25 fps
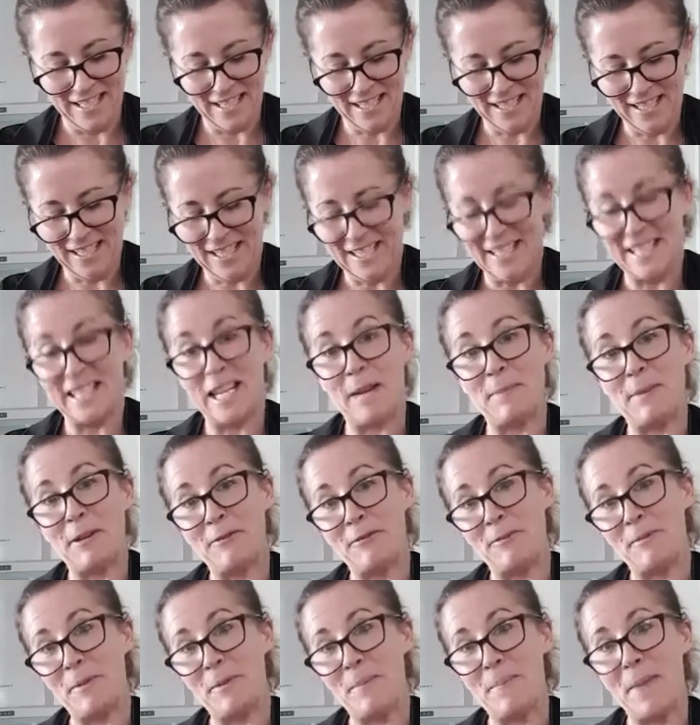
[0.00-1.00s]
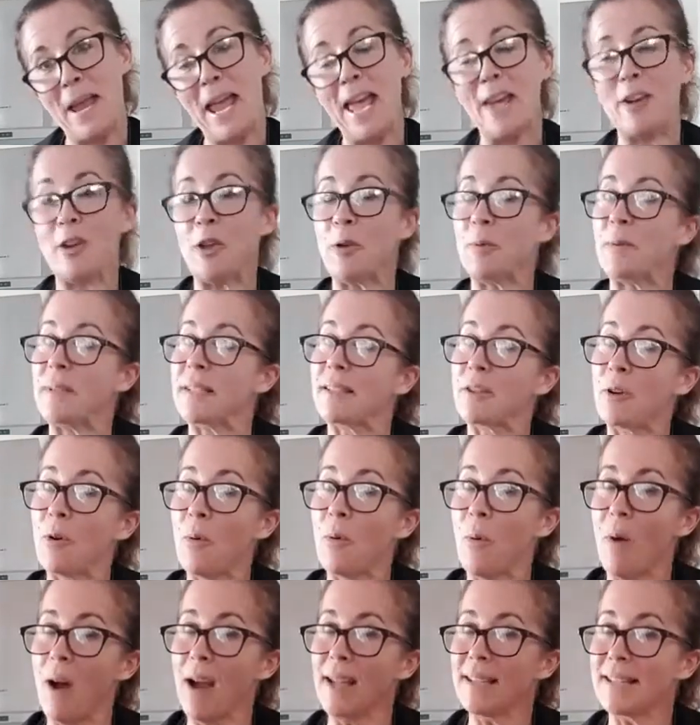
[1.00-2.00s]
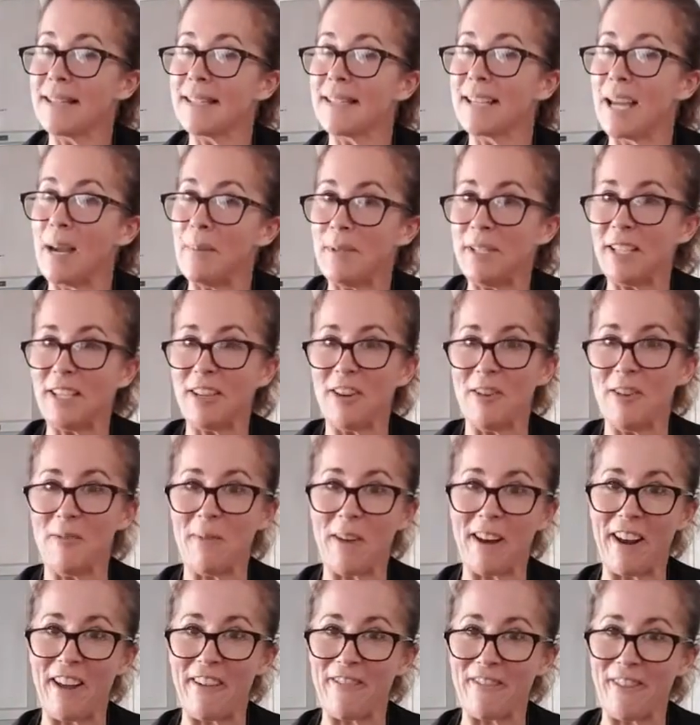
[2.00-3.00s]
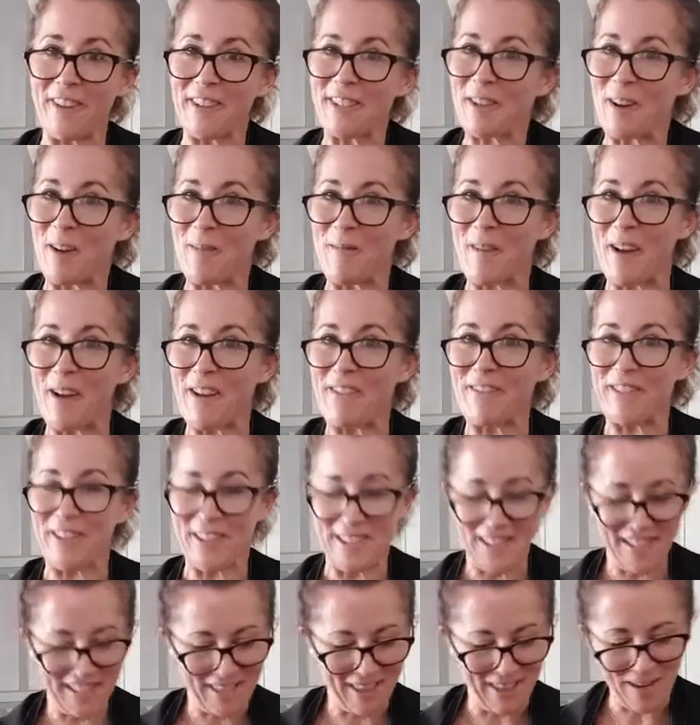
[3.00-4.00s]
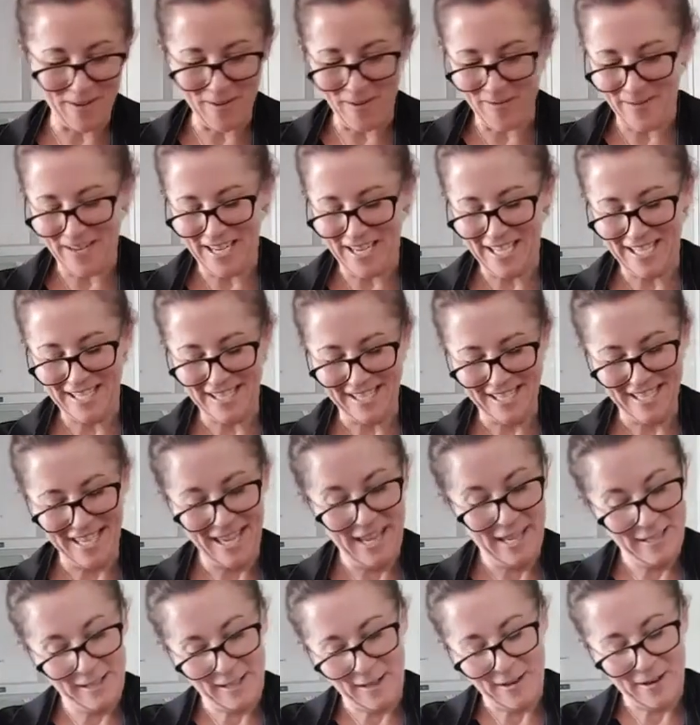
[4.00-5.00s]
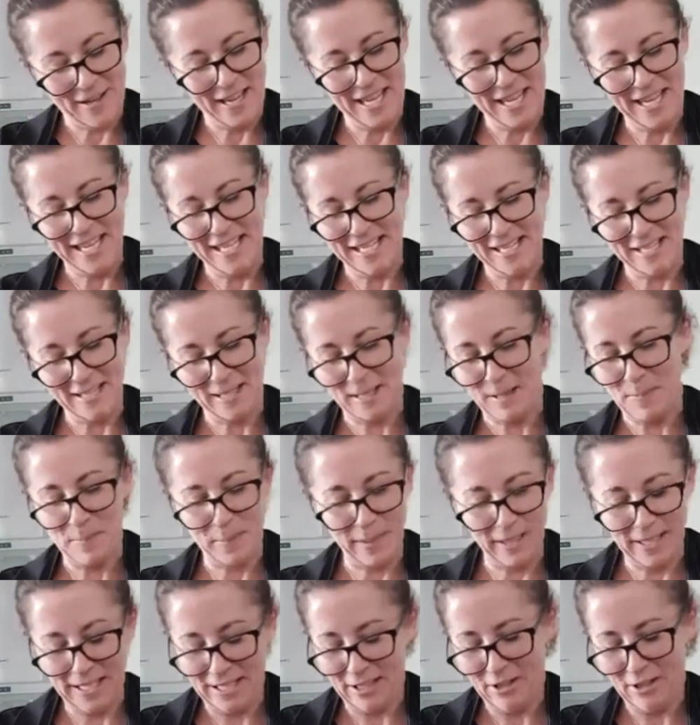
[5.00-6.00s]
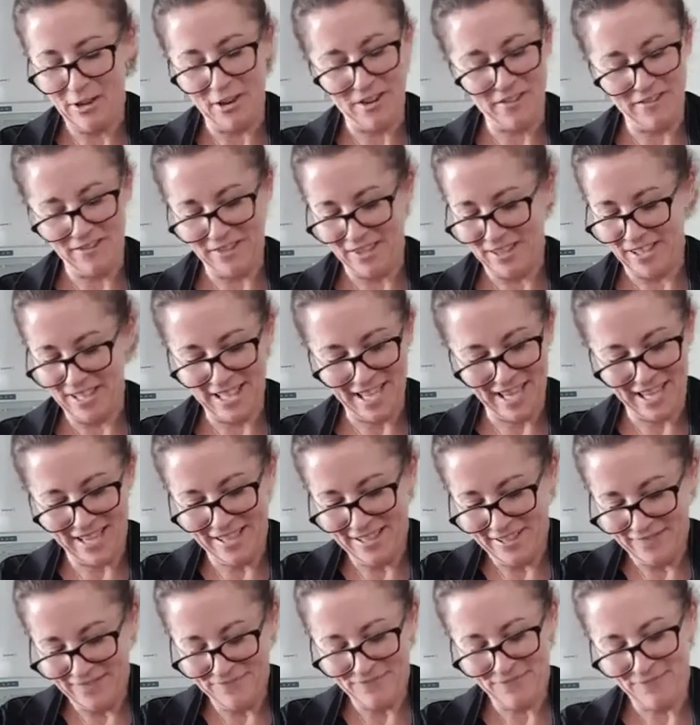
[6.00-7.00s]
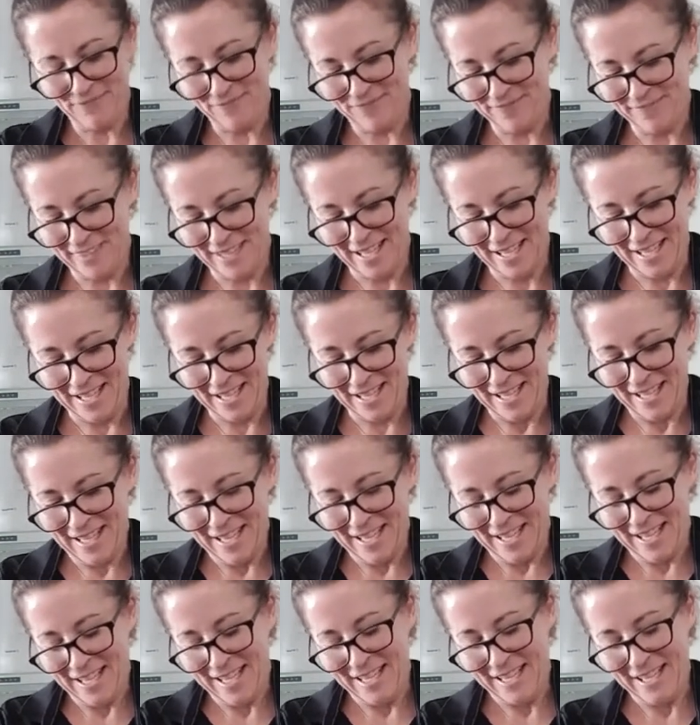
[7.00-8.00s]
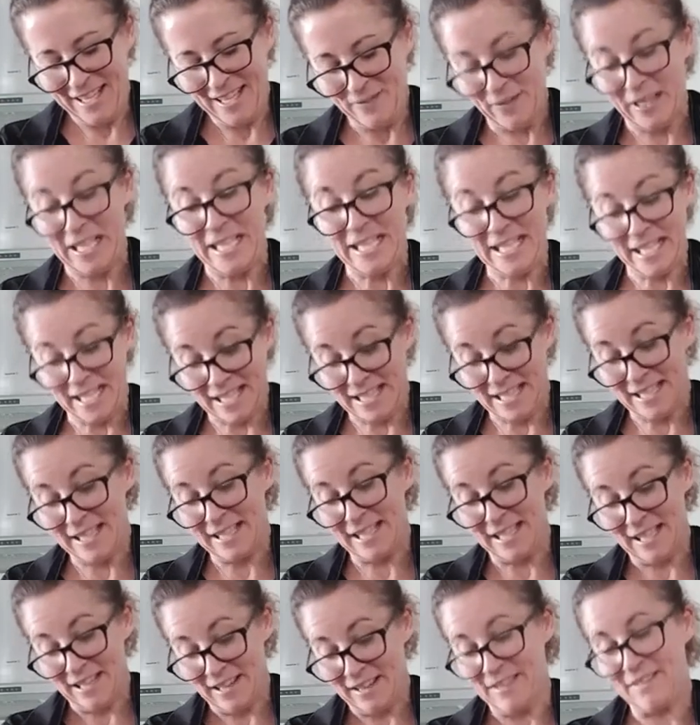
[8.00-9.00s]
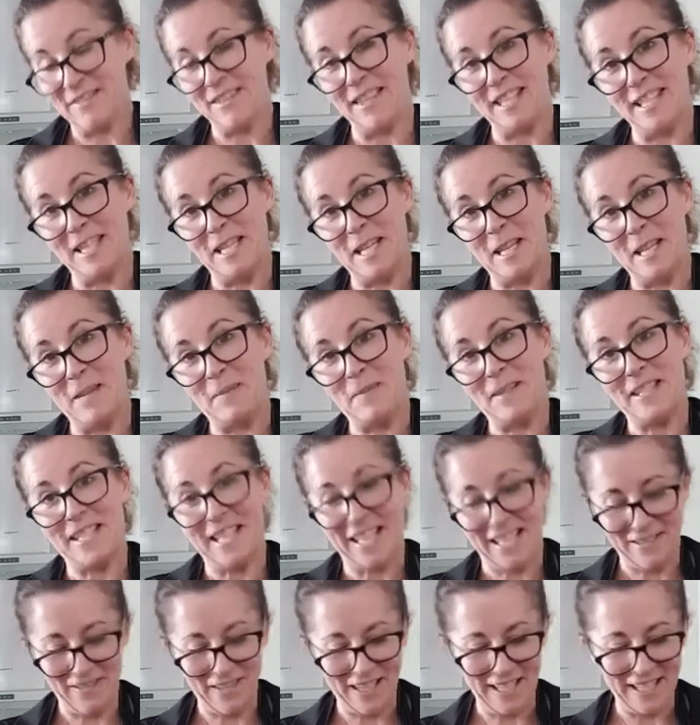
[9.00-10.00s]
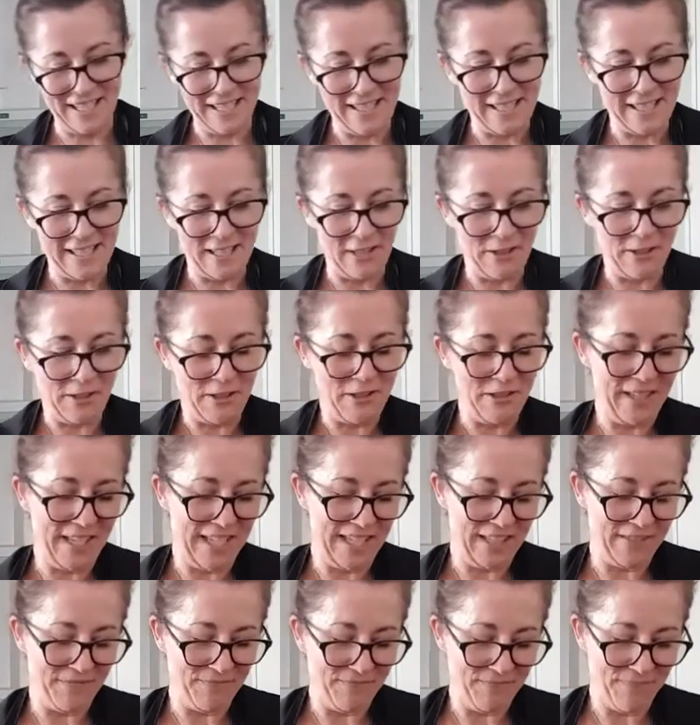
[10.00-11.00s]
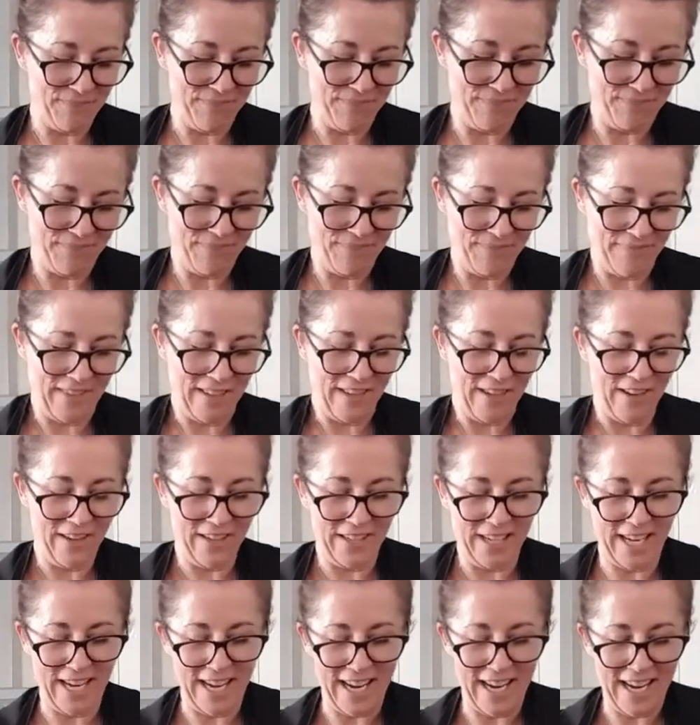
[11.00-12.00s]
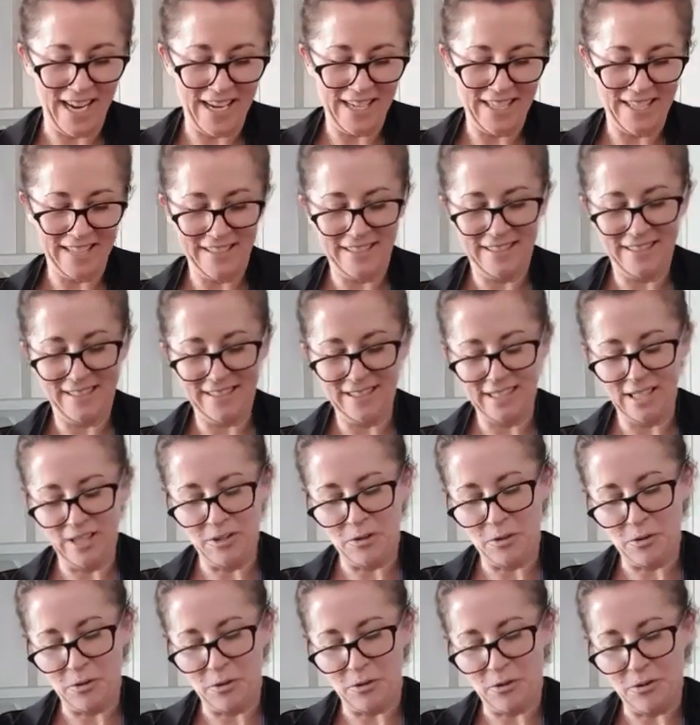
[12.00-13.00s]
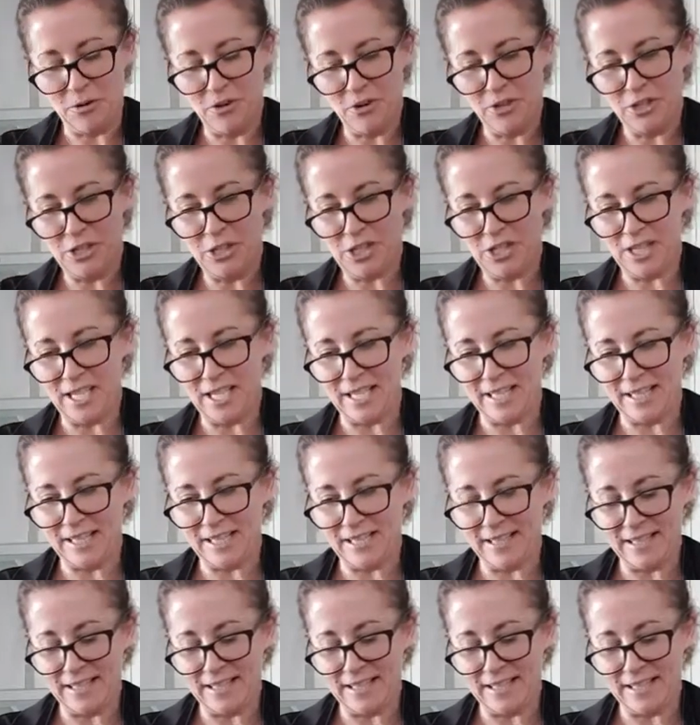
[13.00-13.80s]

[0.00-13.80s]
This is coming from a man who was quite skeptical when I first got my first Thermomix. So he is a complete convert now, but he does love the TM6 with its slow cooking. Okay, gorgeous.